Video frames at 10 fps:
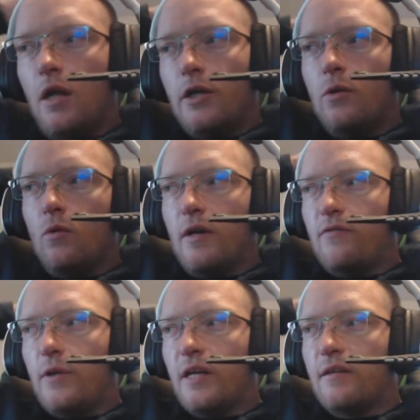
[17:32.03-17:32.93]

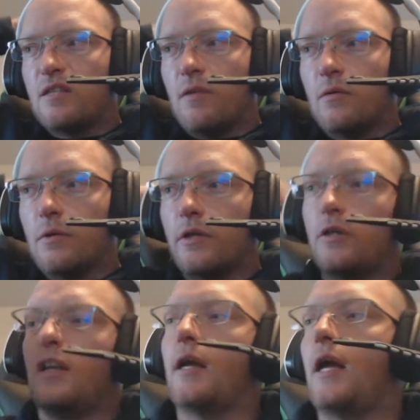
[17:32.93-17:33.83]
If you get this motherboard
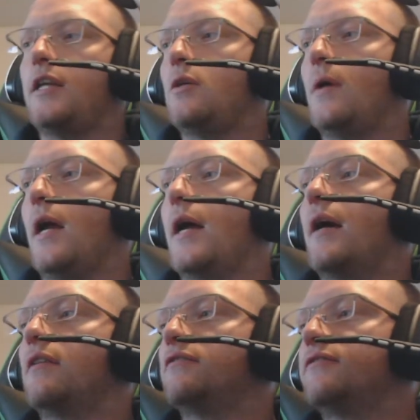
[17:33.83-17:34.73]
and you
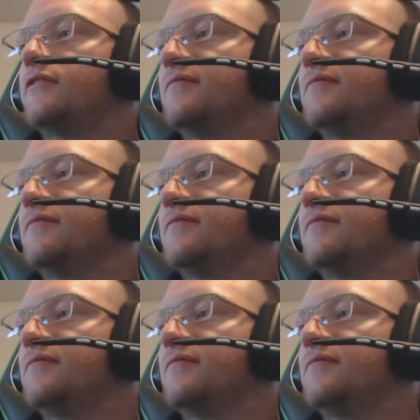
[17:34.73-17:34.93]
have